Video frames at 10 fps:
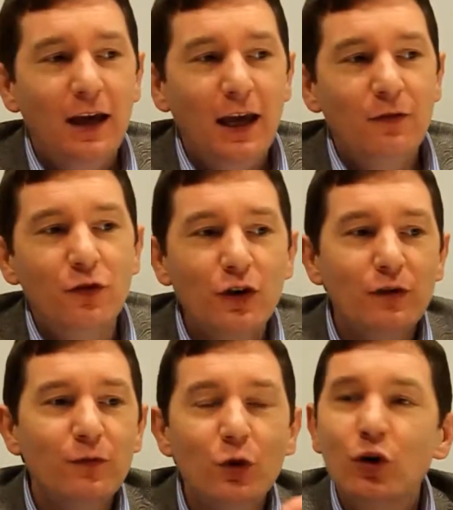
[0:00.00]
If 3
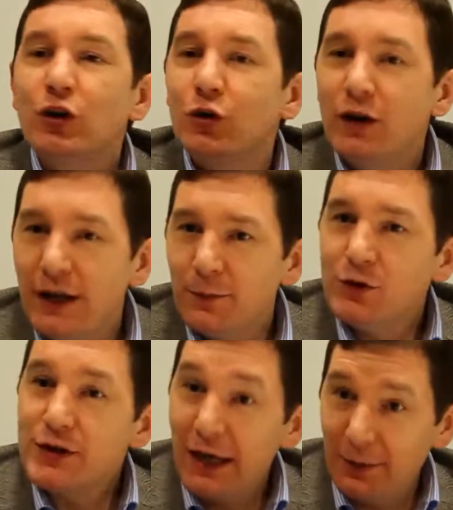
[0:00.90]
or 4 of your
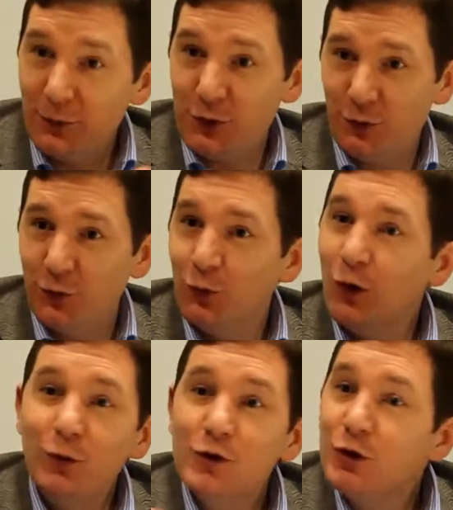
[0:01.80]
neighbours helped you,
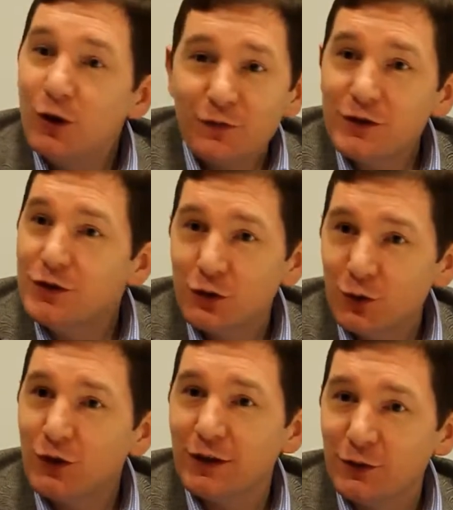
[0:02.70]
what would you love to
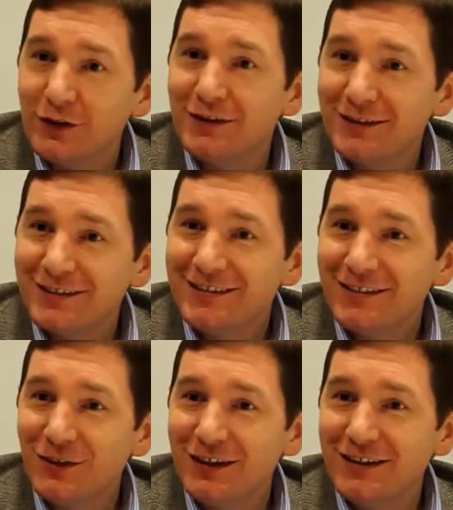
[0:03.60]
do around here,
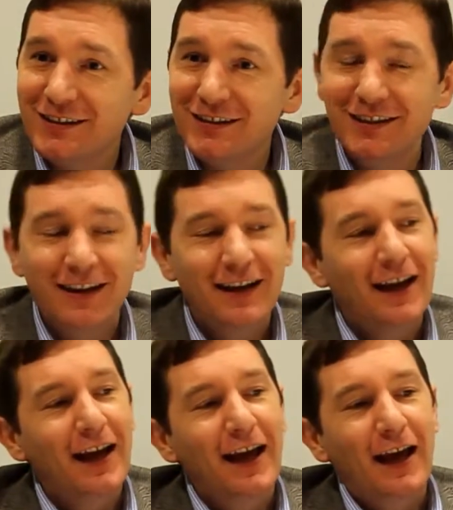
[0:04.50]
right?
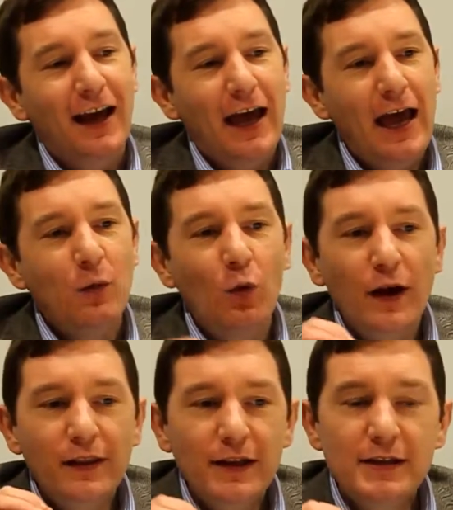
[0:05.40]
And
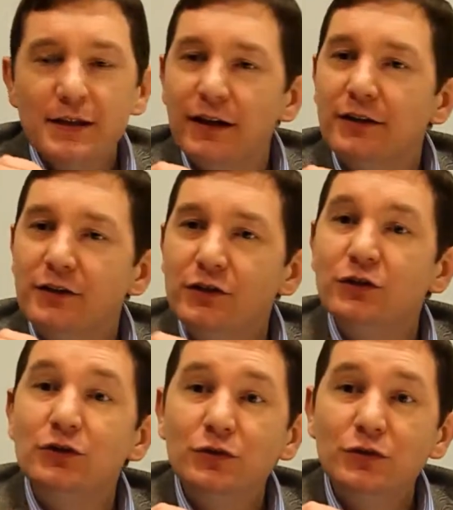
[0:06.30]
what they started
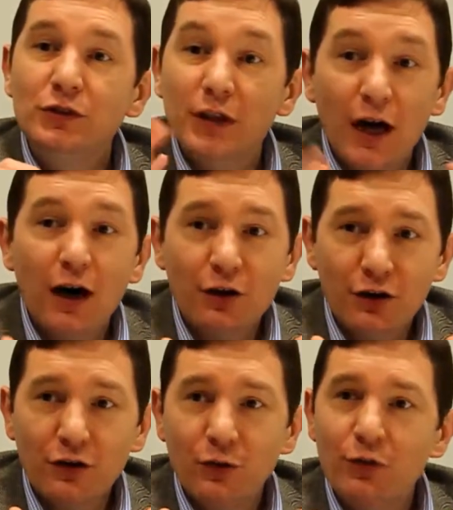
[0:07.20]
to
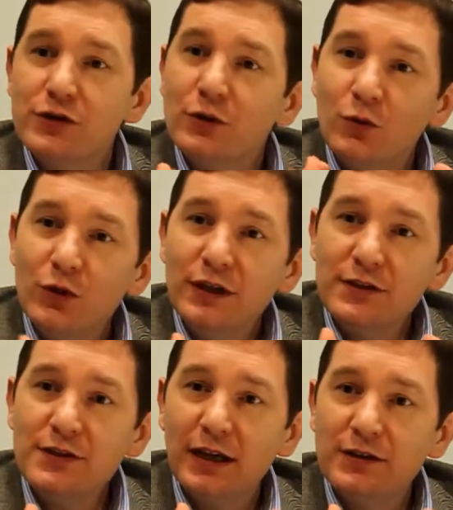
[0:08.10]
garner was a real
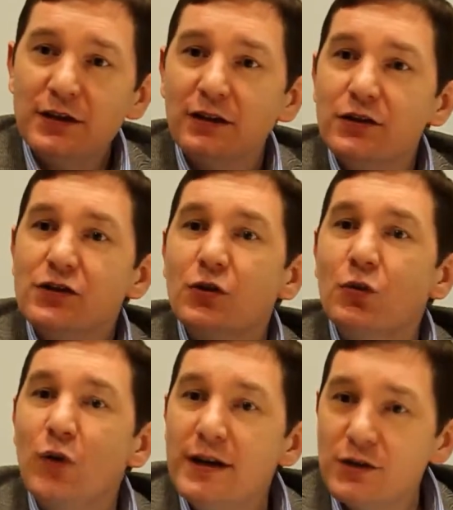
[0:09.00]
sense that there's a
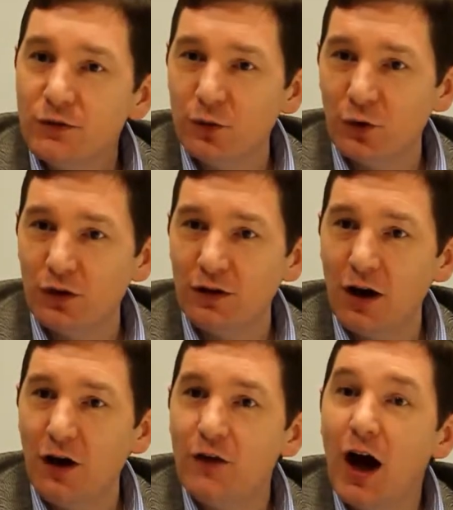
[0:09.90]
reservoir
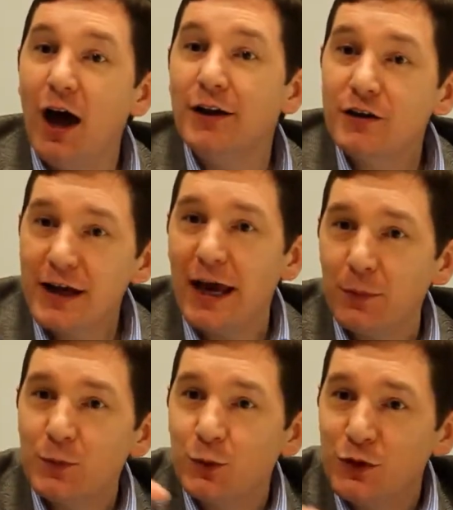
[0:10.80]
of
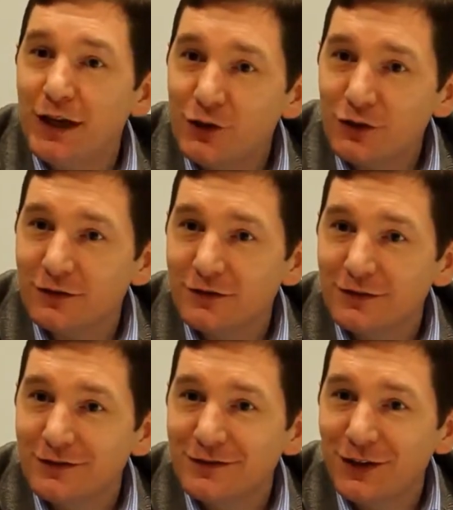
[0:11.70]
untapped potential,
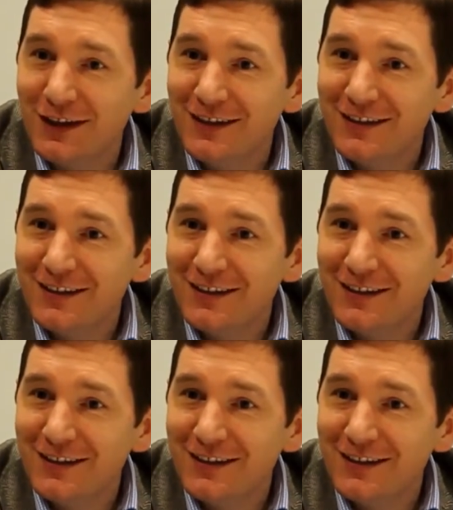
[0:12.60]
right?